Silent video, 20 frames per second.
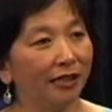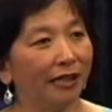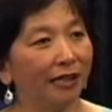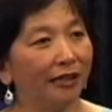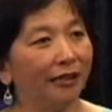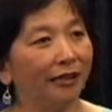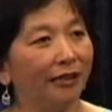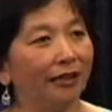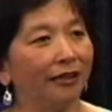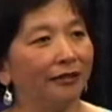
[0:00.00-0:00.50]

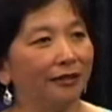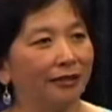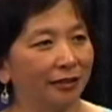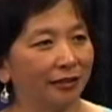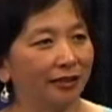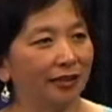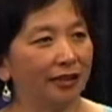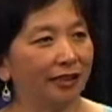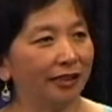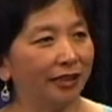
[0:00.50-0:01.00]
as the
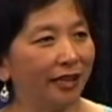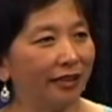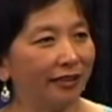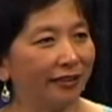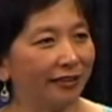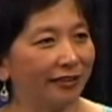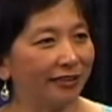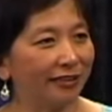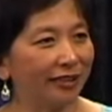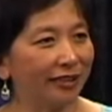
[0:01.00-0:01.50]

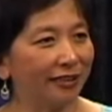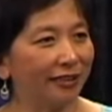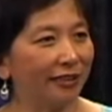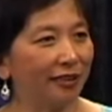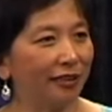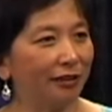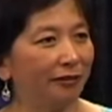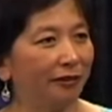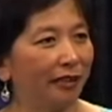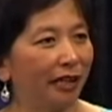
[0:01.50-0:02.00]
society says
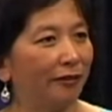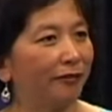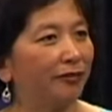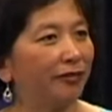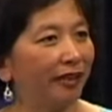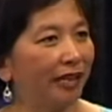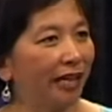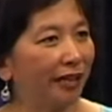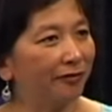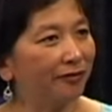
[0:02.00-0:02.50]
that you have
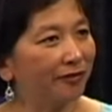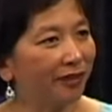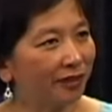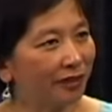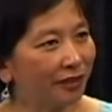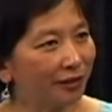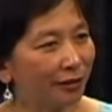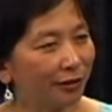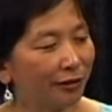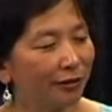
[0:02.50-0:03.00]
to have
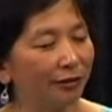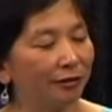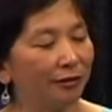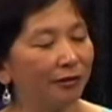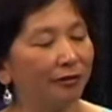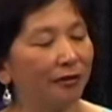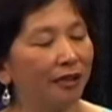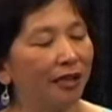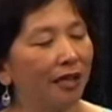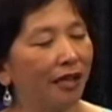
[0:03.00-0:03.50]
this
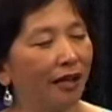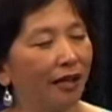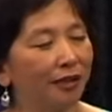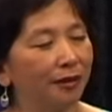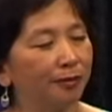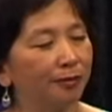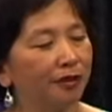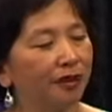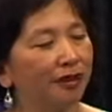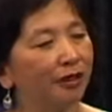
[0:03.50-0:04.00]
to, I
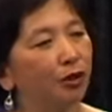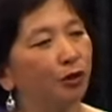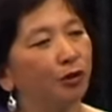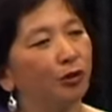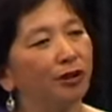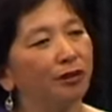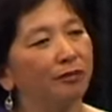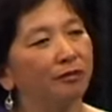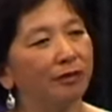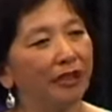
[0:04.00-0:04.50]
suppose through
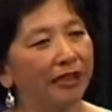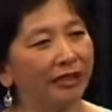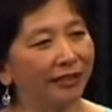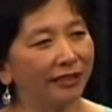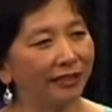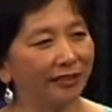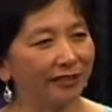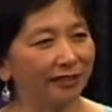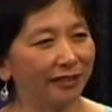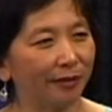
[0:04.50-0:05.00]
the
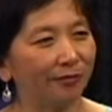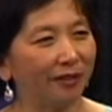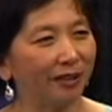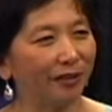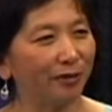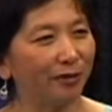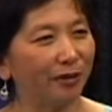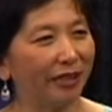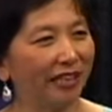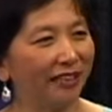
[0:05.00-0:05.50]
media
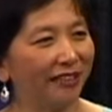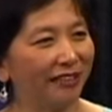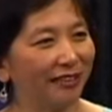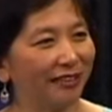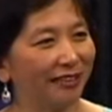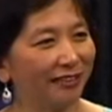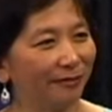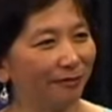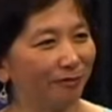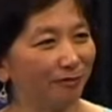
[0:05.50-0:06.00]
sometimes we get
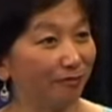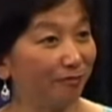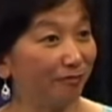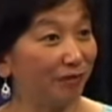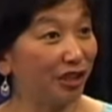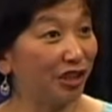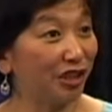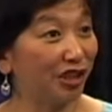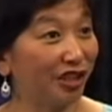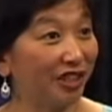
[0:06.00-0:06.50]
this
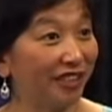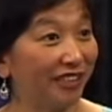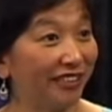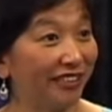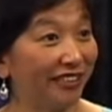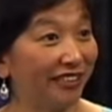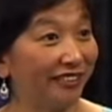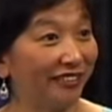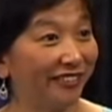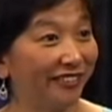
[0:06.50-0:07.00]
picture
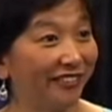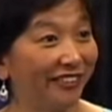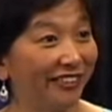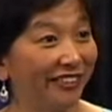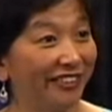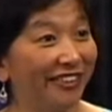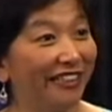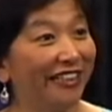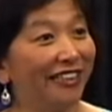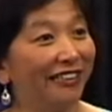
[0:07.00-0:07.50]
that, you know,
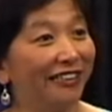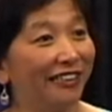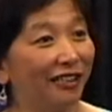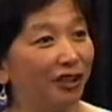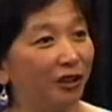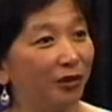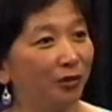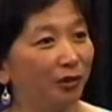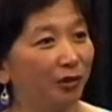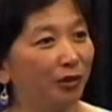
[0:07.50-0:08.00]
that
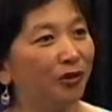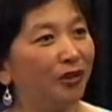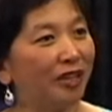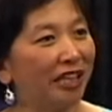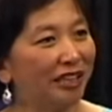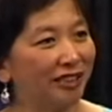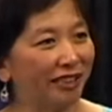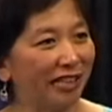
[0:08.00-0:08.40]
you, you need to